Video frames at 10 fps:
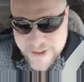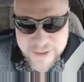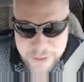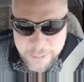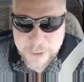
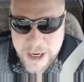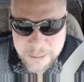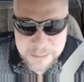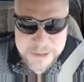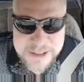thought the
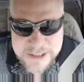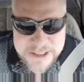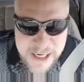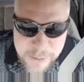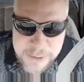problem is,
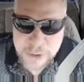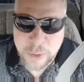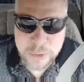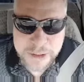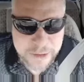is I was
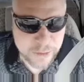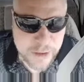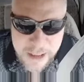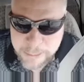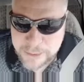holding
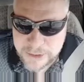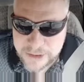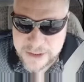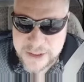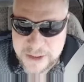her up
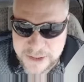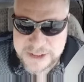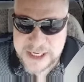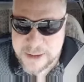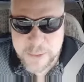the
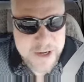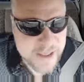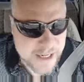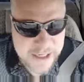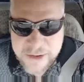same way
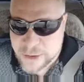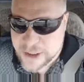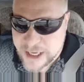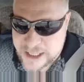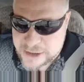that other
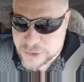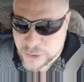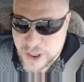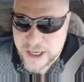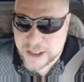guy's
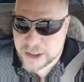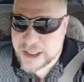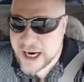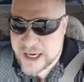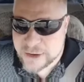truck
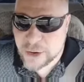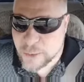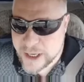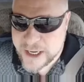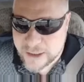got in the
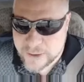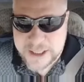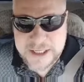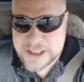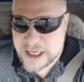way,
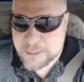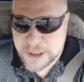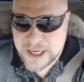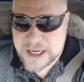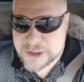right? He's got a
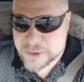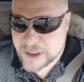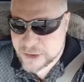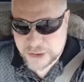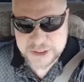big ass
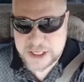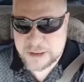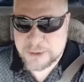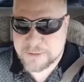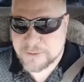truck, she's
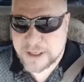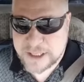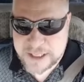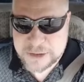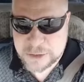got a big
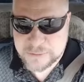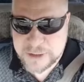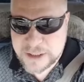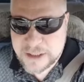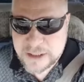fucking
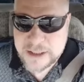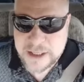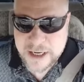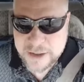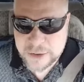SUV,
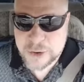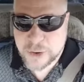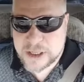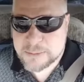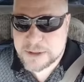and they're
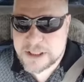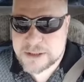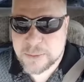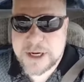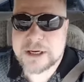cramped in
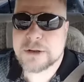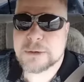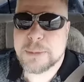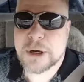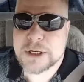these
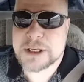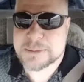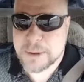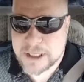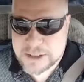regular parking
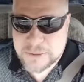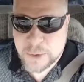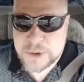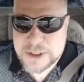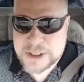spots. Of
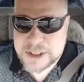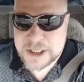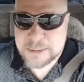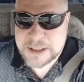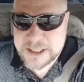course it's
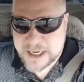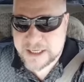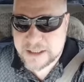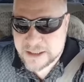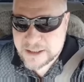gonna be tight.